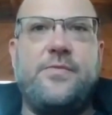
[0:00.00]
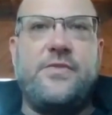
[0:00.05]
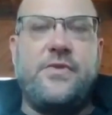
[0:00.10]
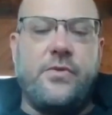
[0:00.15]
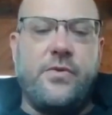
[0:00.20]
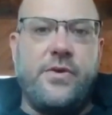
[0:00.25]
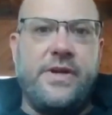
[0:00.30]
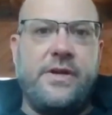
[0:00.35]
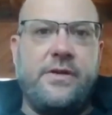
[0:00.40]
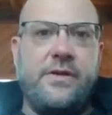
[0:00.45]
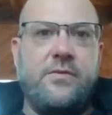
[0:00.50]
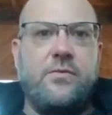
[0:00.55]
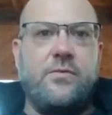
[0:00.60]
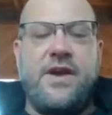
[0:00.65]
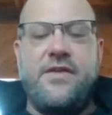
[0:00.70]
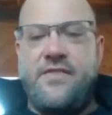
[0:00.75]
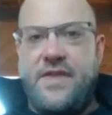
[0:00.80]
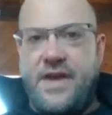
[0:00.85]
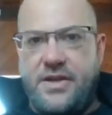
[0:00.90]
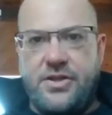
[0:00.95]
doing
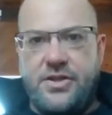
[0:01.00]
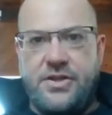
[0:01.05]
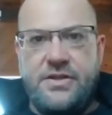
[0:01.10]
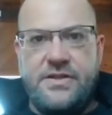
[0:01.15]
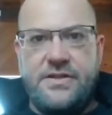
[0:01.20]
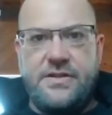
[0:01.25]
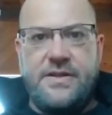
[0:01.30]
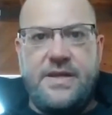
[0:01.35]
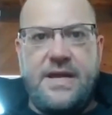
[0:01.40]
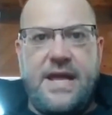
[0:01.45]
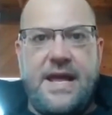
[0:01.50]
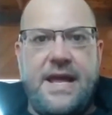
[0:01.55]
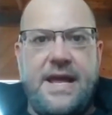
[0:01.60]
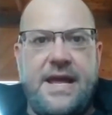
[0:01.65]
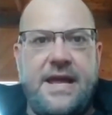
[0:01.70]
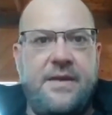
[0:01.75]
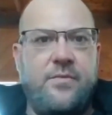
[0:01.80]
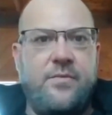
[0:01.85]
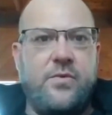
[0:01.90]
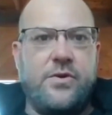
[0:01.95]
renovations
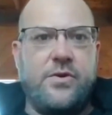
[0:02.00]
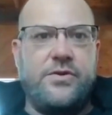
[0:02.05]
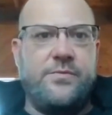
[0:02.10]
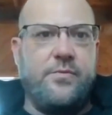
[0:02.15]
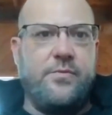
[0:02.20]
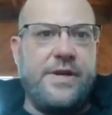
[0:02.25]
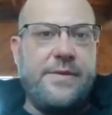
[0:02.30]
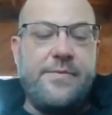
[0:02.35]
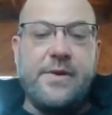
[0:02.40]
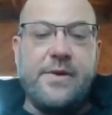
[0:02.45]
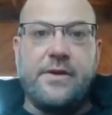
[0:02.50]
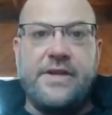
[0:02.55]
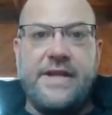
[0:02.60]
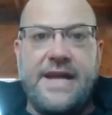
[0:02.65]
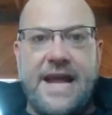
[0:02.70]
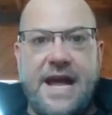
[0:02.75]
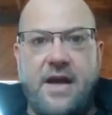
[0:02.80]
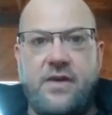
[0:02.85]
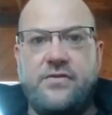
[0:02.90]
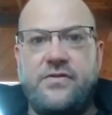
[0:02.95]
and we're
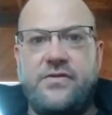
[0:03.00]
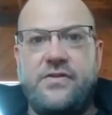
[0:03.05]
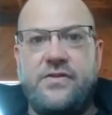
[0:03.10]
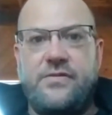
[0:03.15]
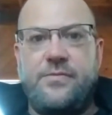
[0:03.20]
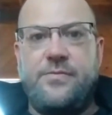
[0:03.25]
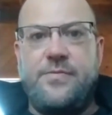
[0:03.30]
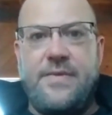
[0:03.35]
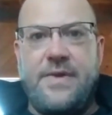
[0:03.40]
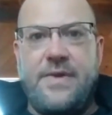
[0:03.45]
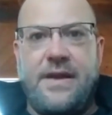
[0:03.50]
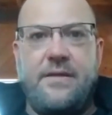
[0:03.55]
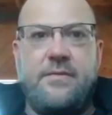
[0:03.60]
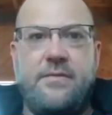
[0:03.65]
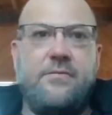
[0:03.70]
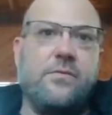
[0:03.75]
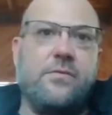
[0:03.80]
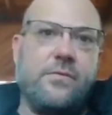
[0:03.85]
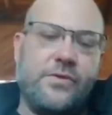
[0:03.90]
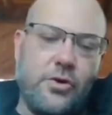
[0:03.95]
rebuilding houses
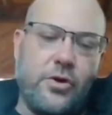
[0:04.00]
and